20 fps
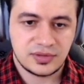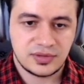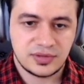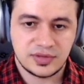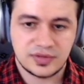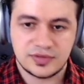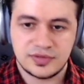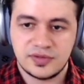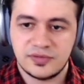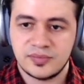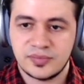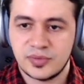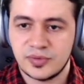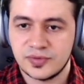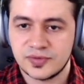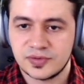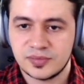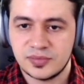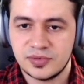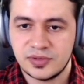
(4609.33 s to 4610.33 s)
Is it
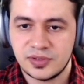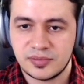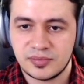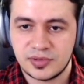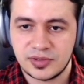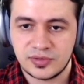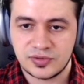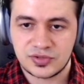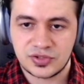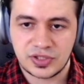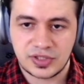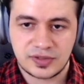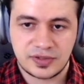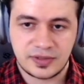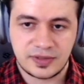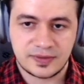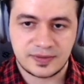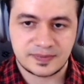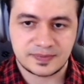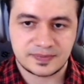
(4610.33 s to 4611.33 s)
impossible? Let me check
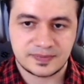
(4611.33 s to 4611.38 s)
that.